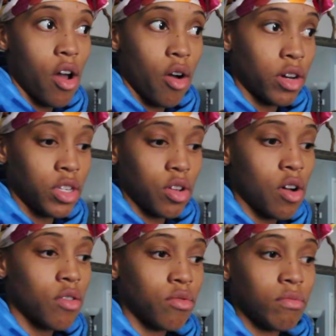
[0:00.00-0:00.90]
on its
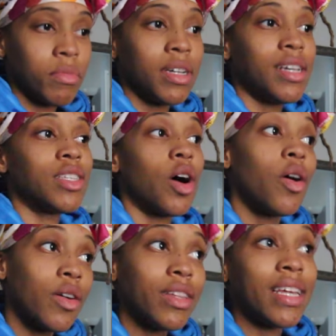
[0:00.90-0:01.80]
own, but it's
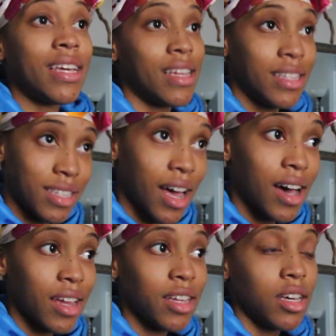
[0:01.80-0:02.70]
on the
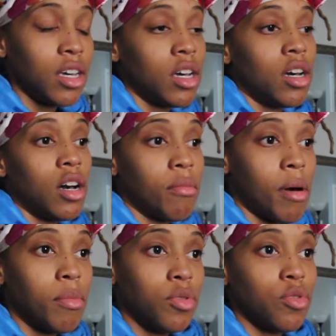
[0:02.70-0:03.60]
inside of
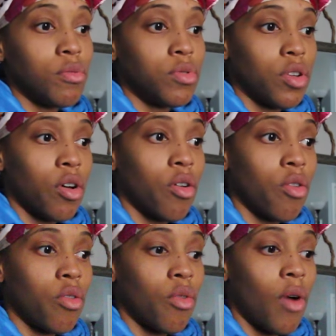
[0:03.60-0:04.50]
my boob,
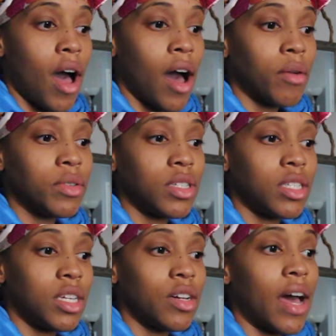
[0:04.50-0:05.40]
so I would
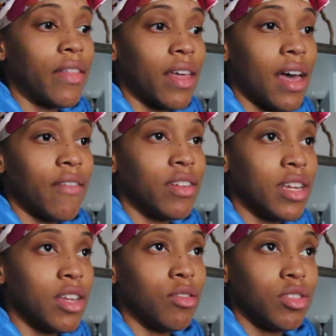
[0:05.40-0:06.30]
still have to have a
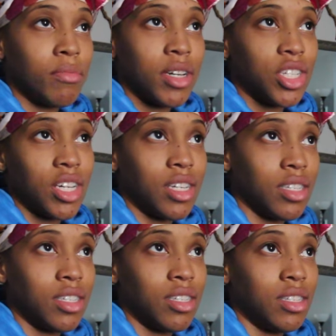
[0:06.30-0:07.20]
needle to my
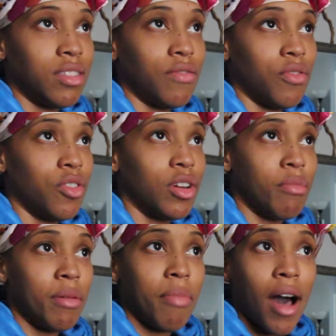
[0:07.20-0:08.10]
chest for it to
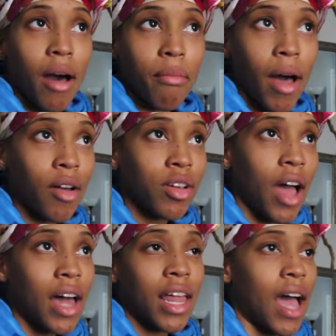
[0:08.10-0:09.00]
be popped. I
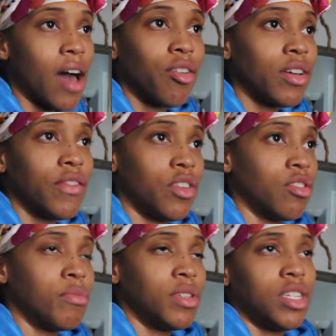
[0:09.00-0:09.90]
don't I like I don't even
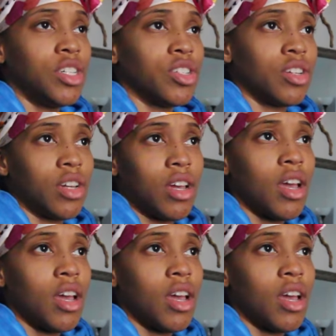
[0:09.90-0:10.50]
know the procedure.